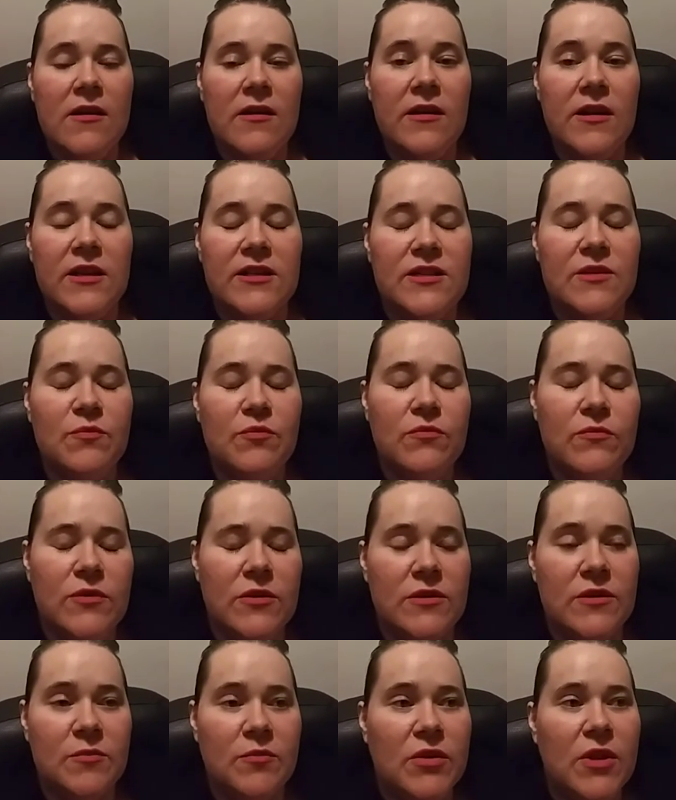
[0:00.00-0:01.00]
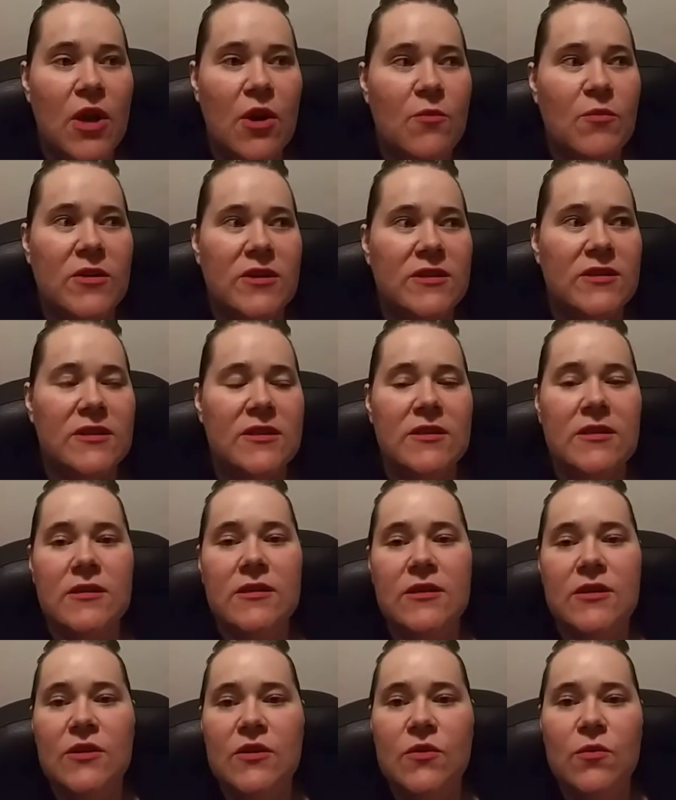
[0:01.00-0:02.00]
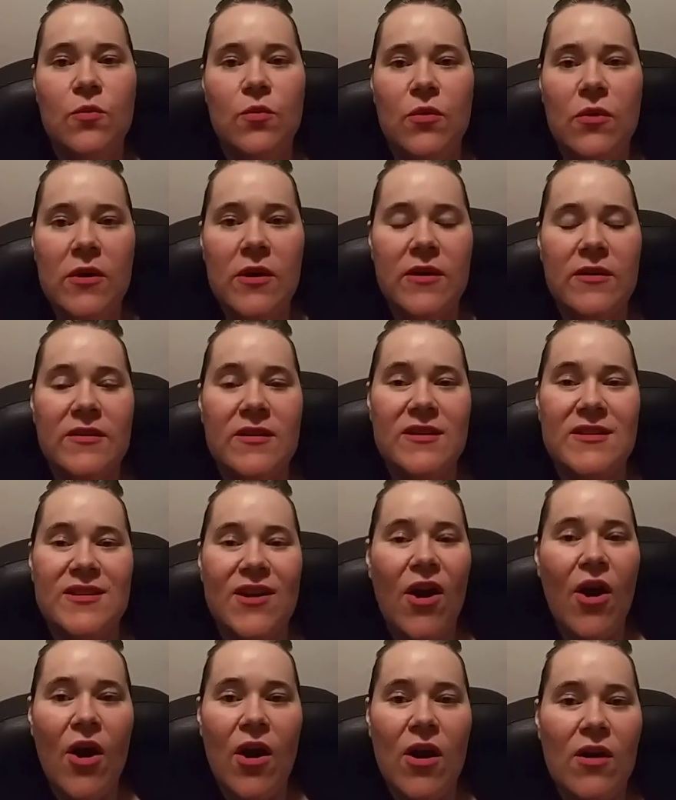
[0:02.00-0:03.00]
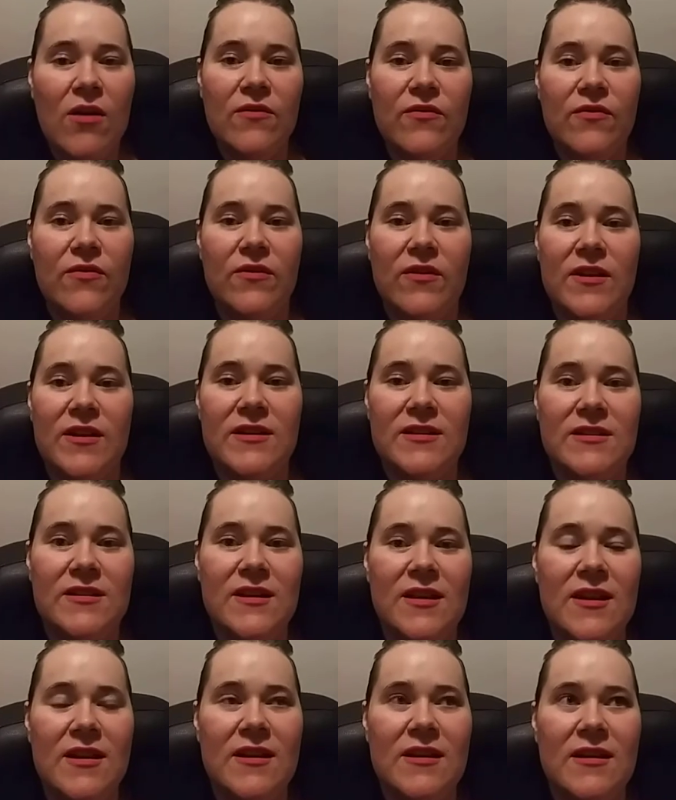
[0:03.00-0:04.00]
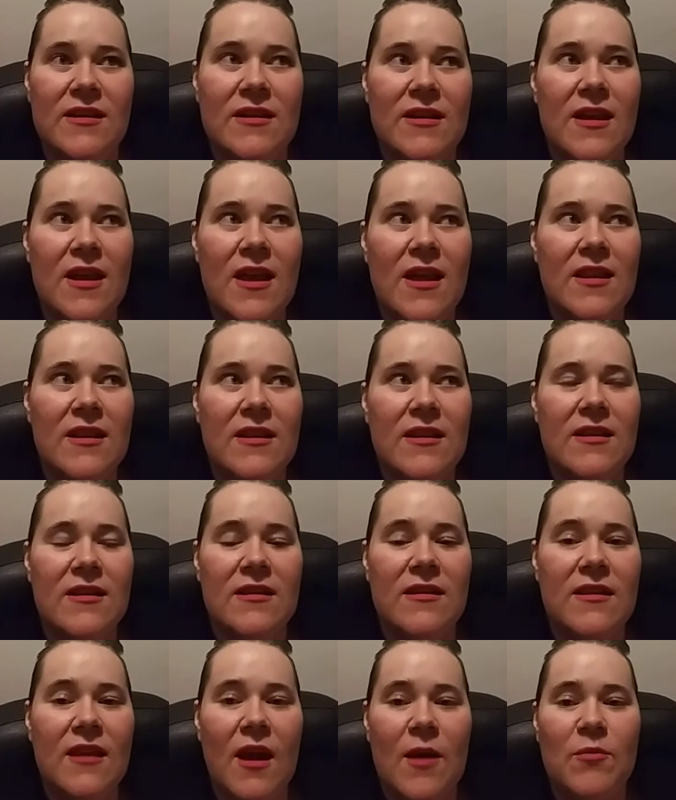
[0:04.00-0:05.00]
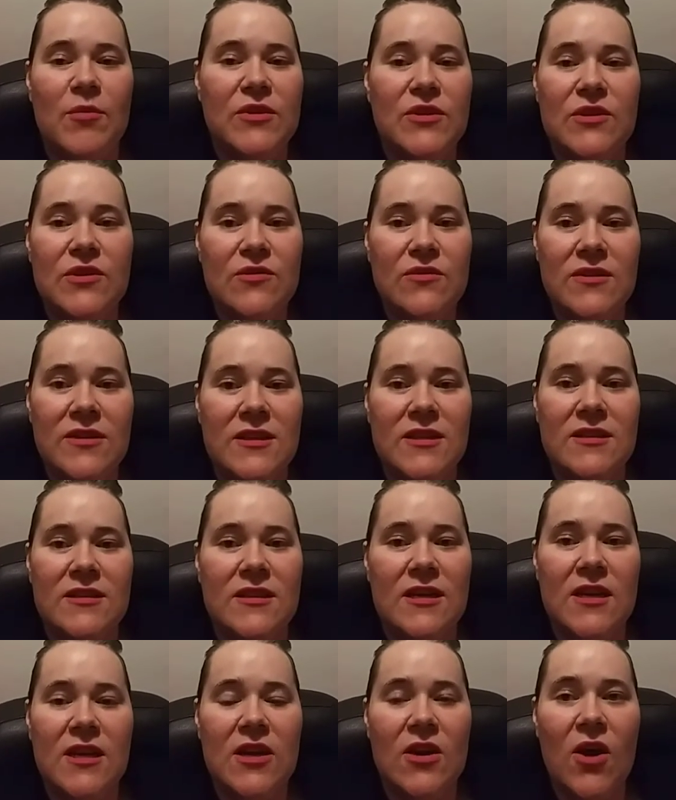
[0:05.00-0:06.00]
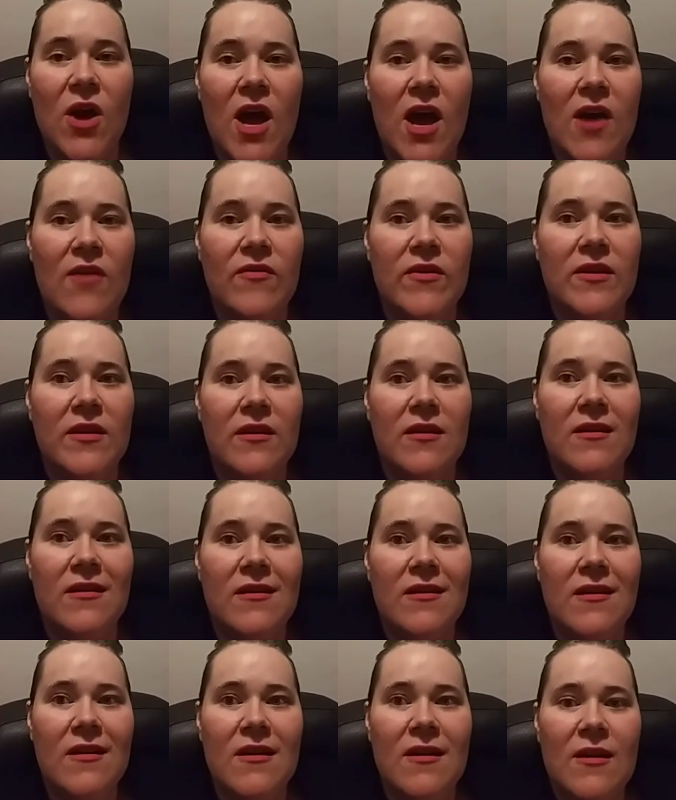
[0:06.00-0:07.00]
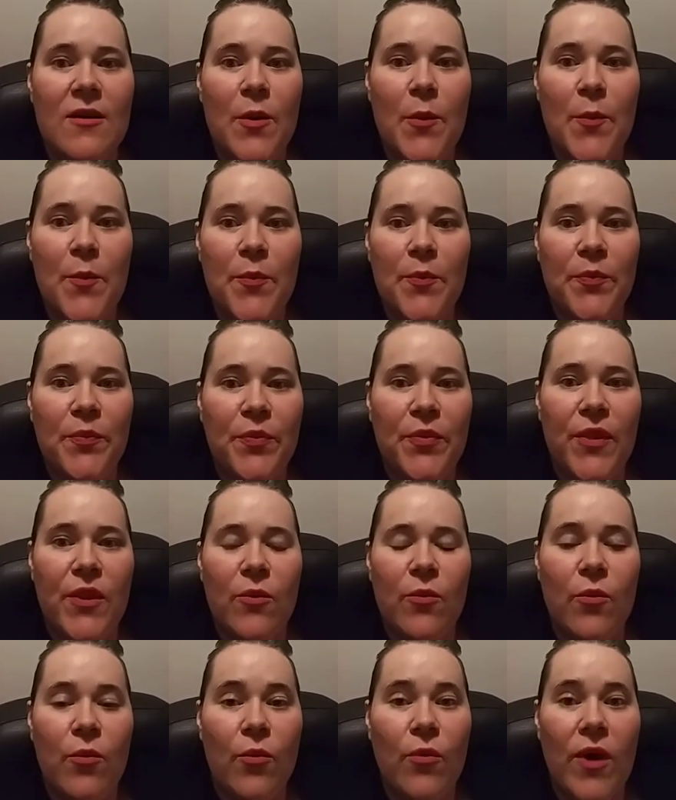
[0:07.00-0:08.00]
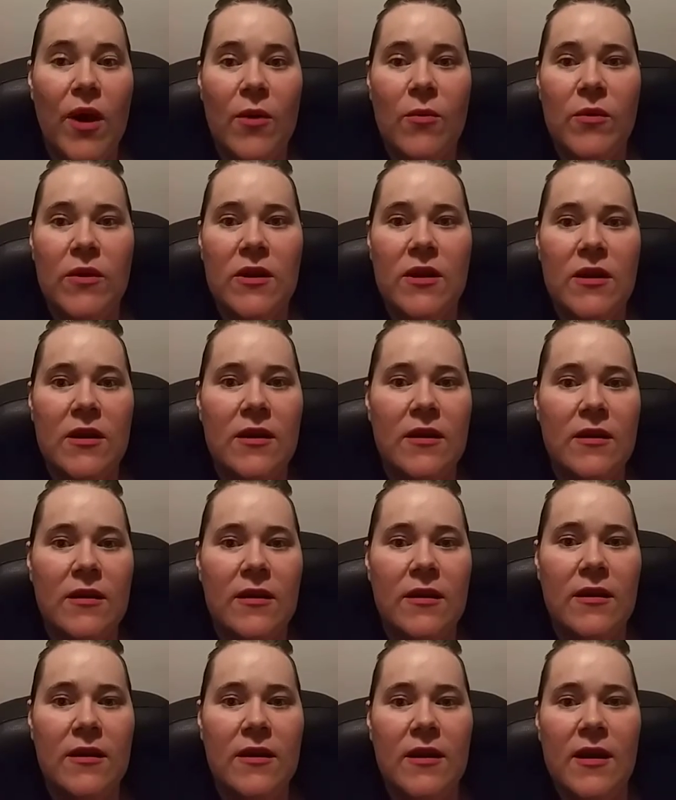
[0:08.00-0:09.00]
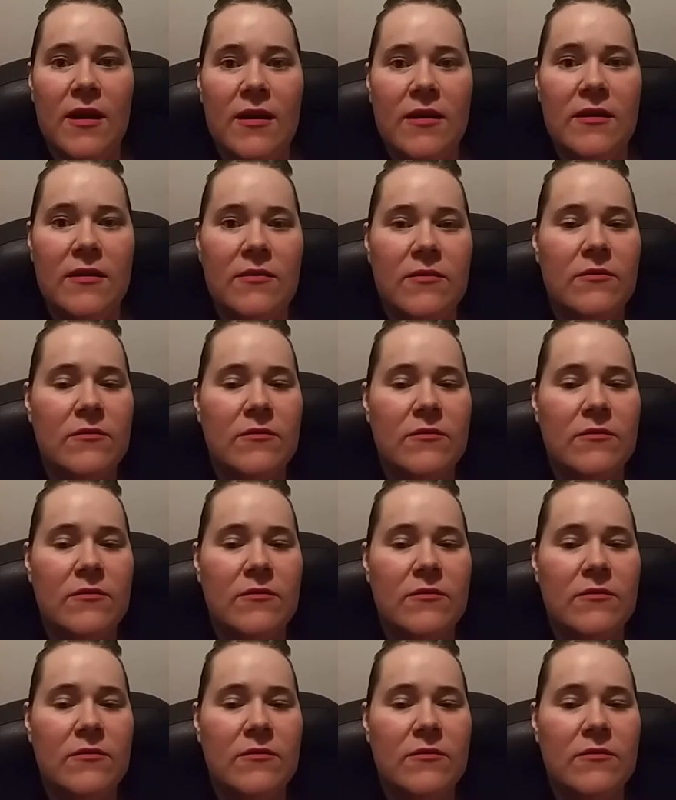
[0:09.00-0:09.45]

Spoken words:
You get your diplomas, and you work this hard for this. And the opportunities that you have, and then right when you get